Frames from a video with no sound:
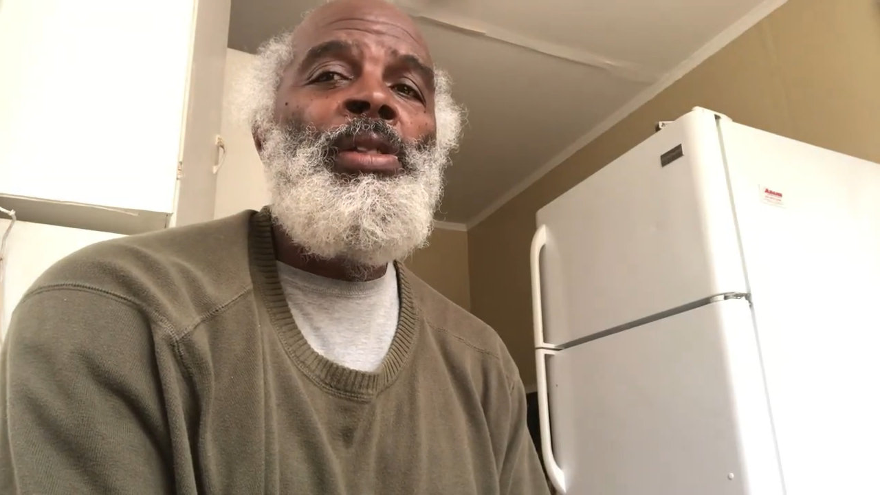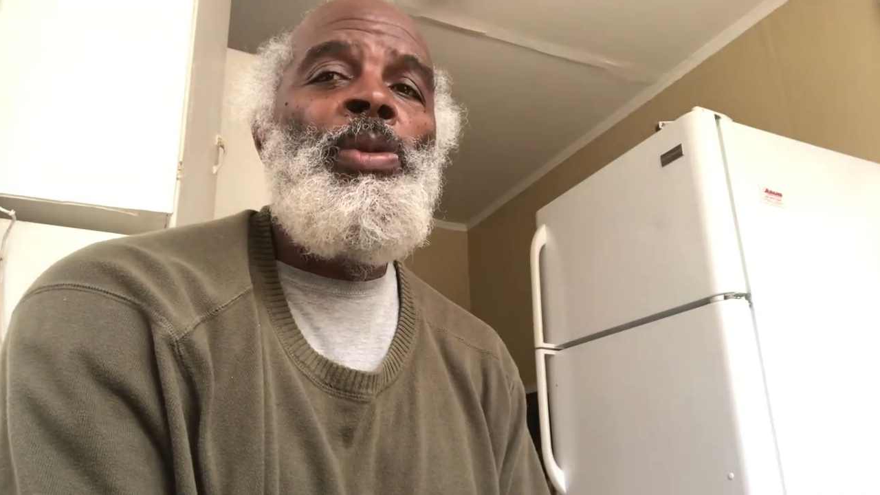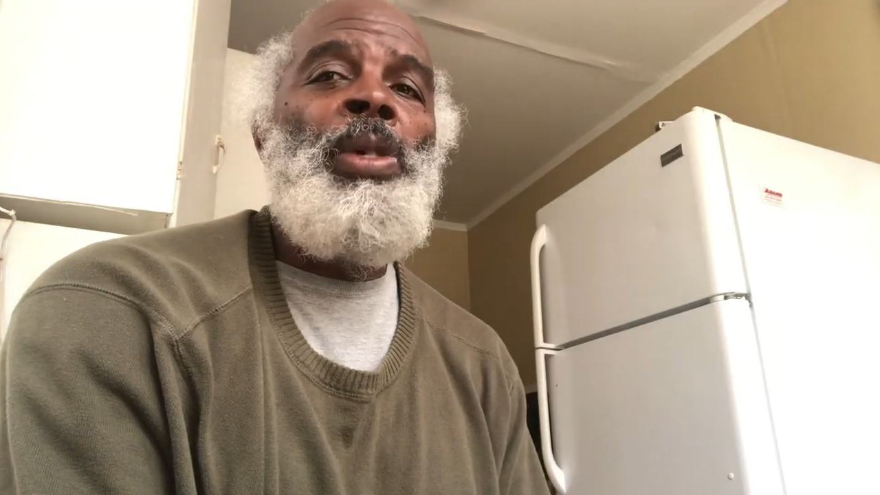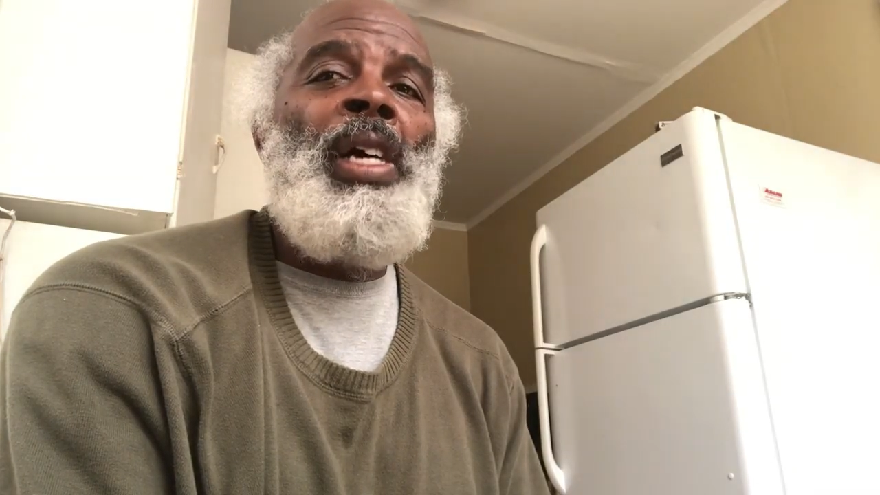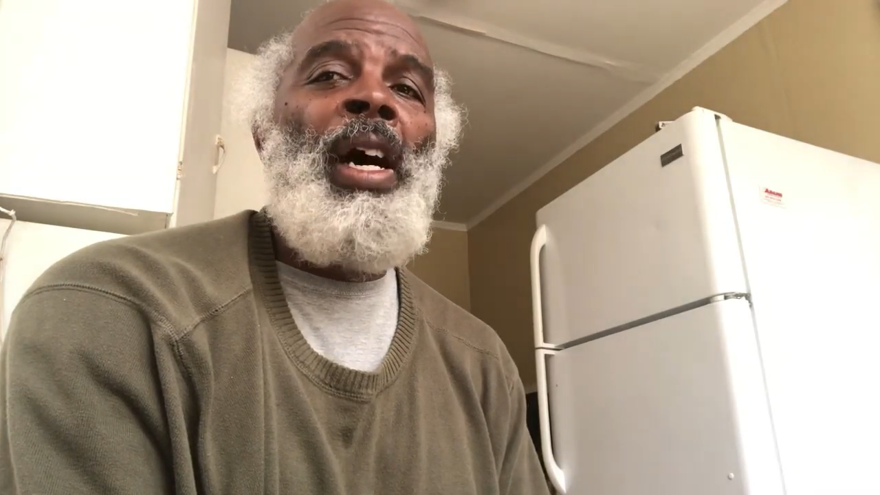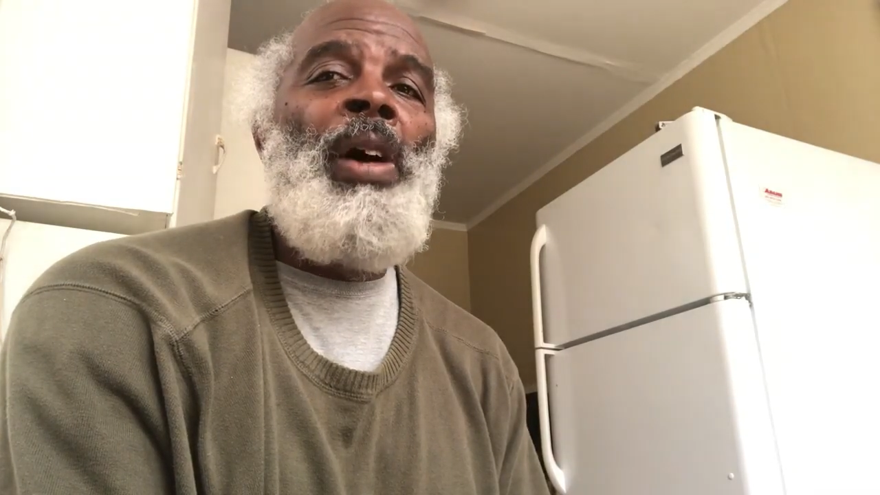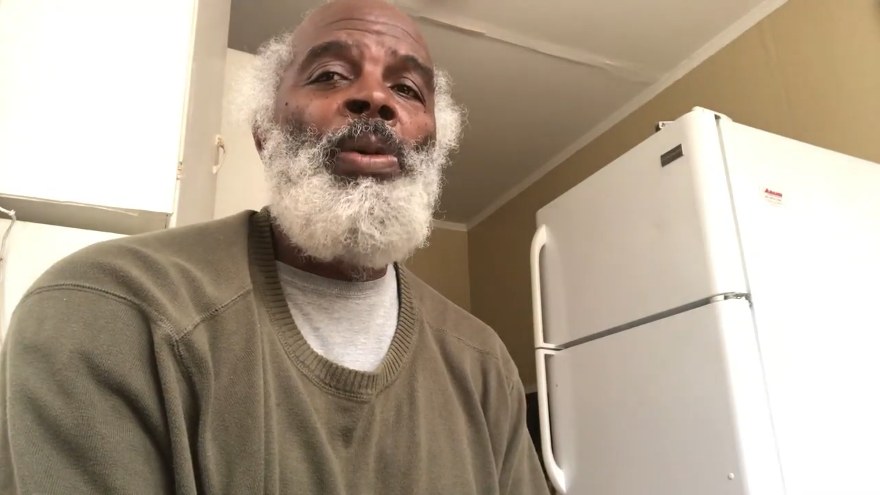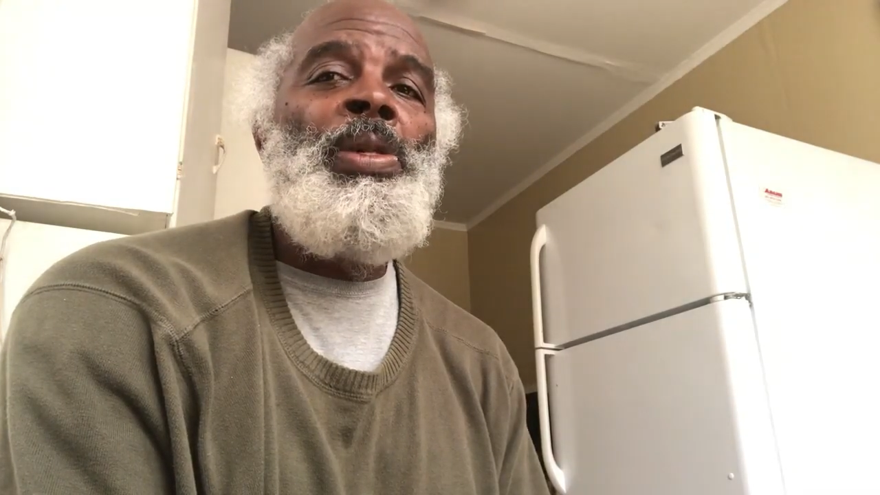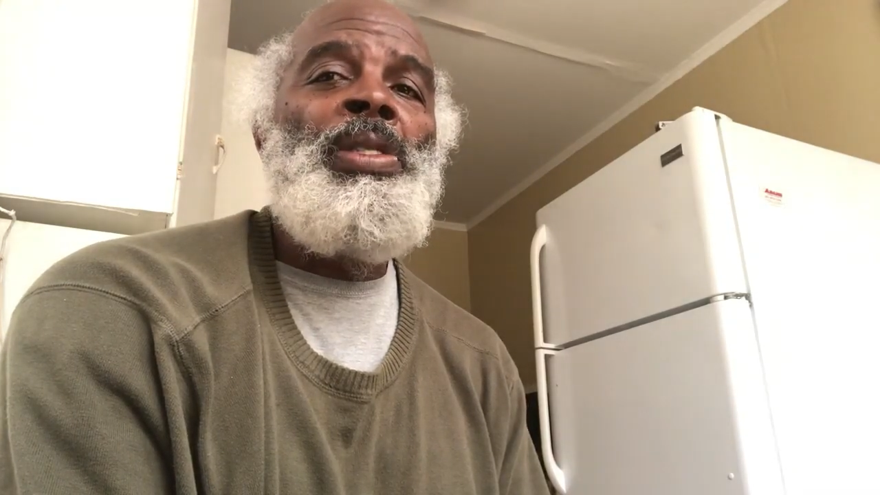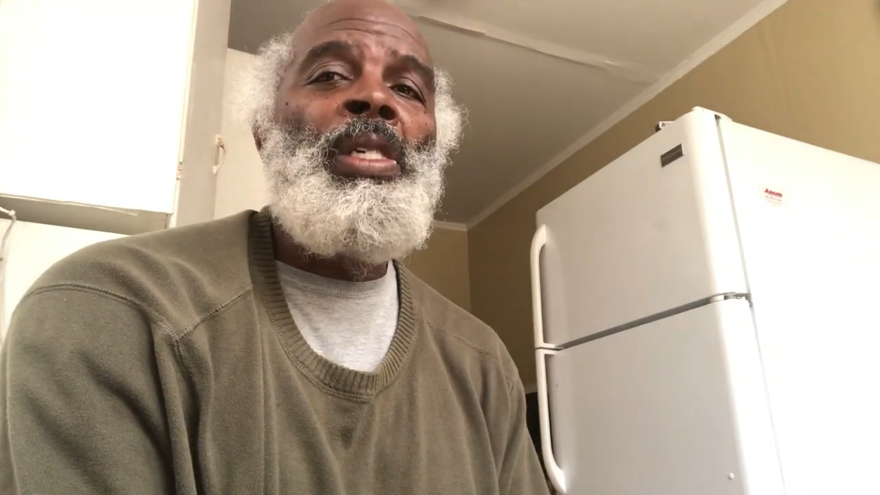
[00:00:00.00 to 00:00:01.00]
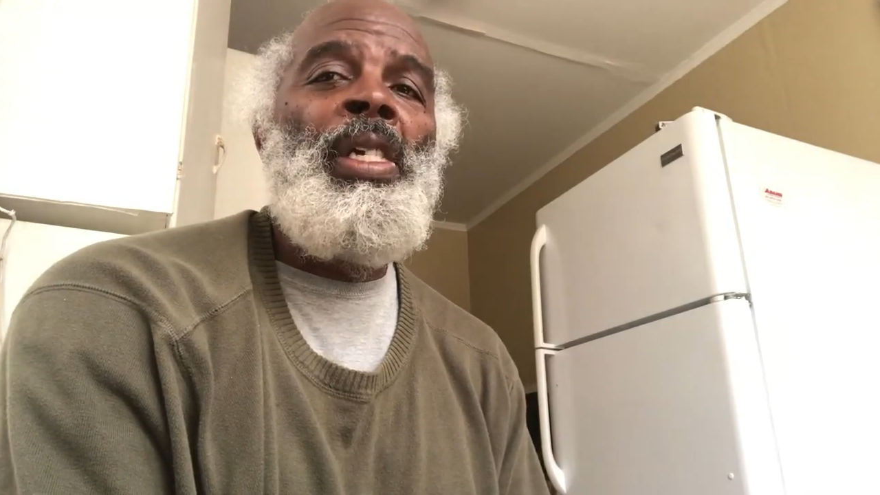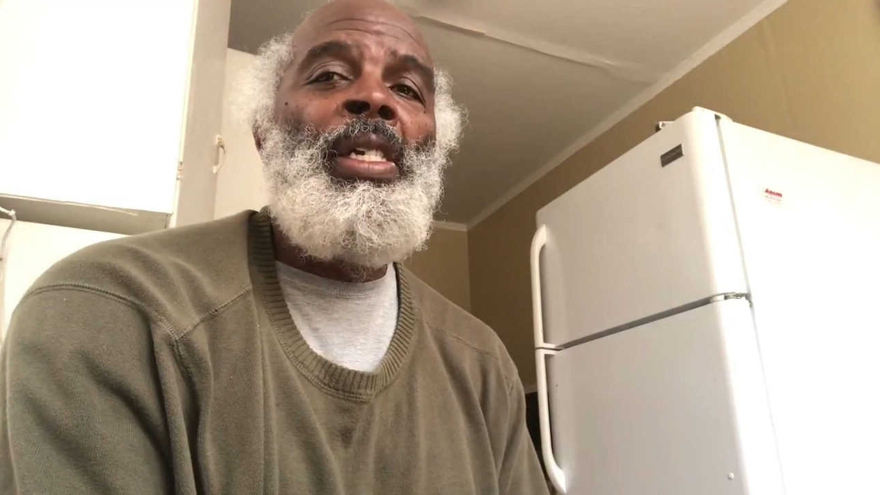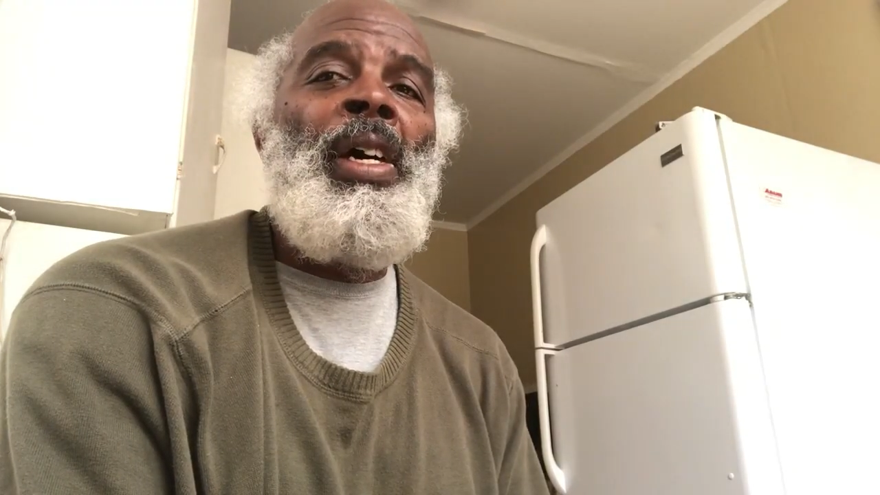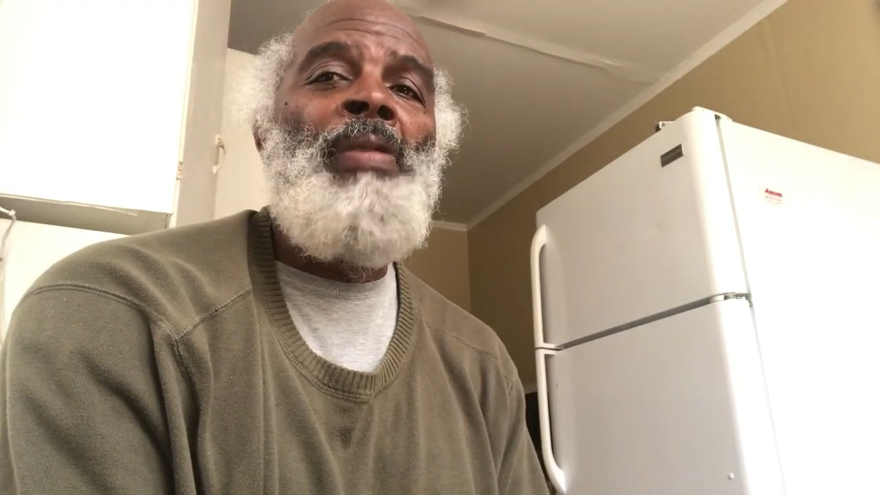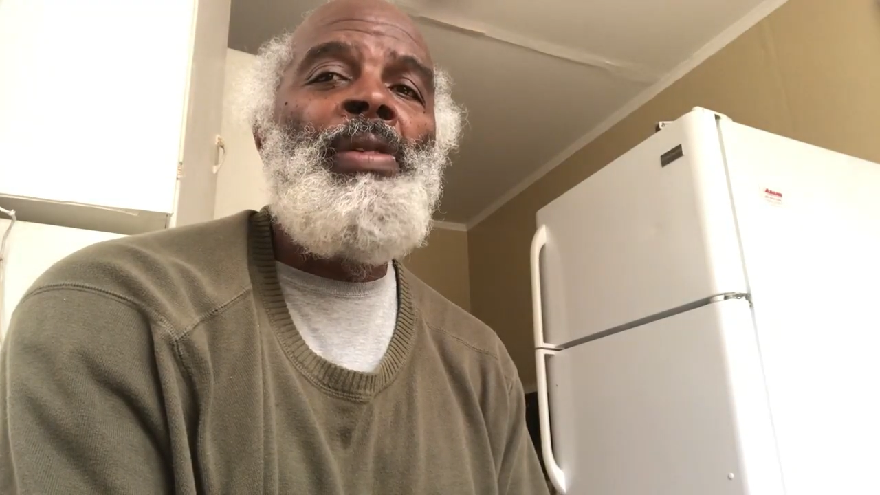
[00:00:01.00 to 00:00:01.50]
three hours in
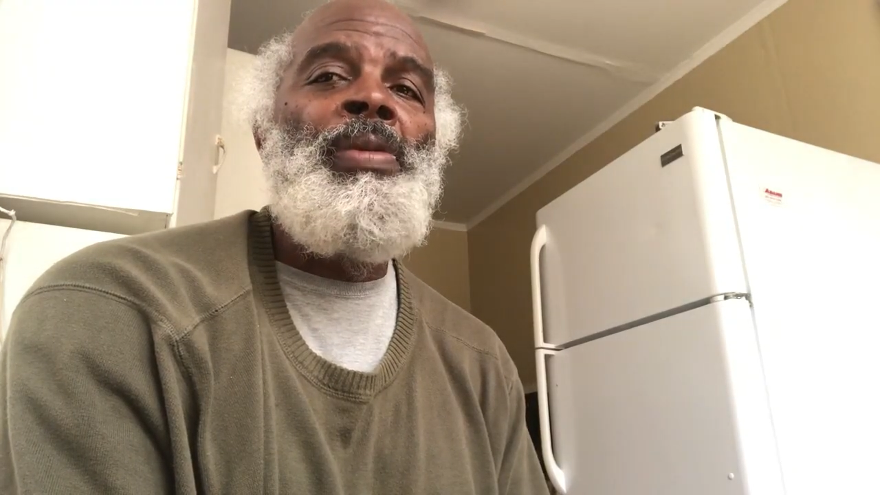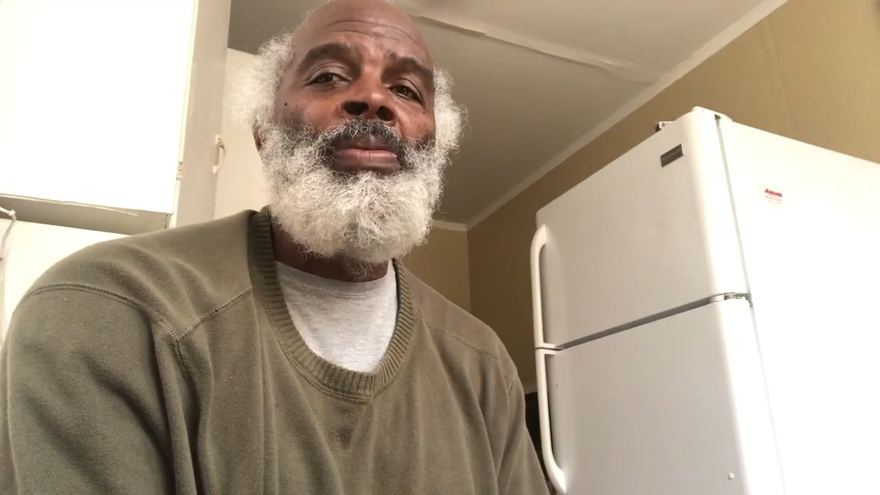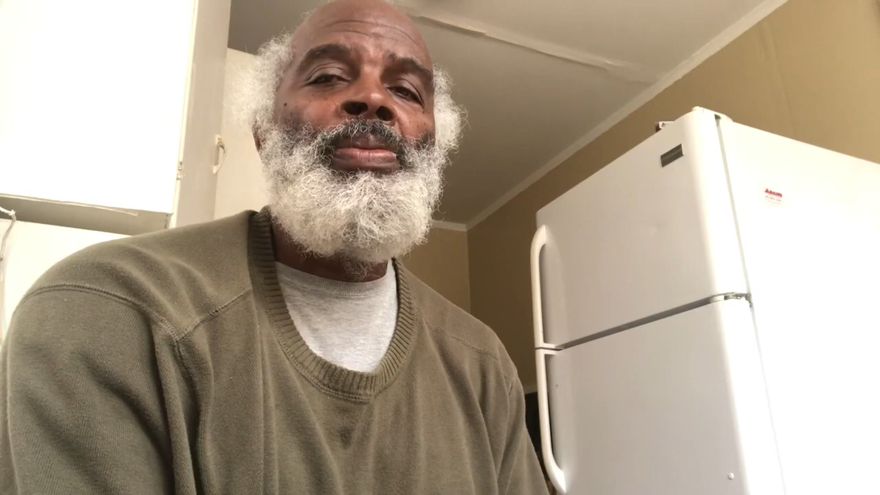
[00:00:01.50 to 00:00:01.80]
heaven.